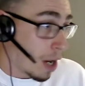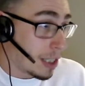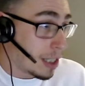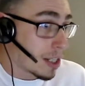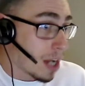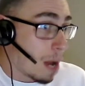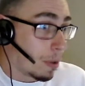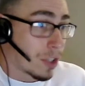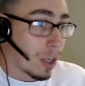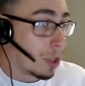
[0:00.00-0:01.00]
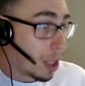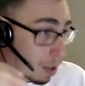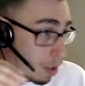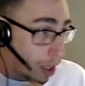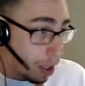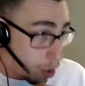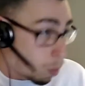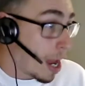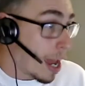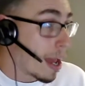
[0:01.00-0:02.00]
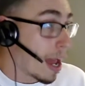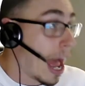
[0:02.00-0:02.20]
He's an example of someone that quit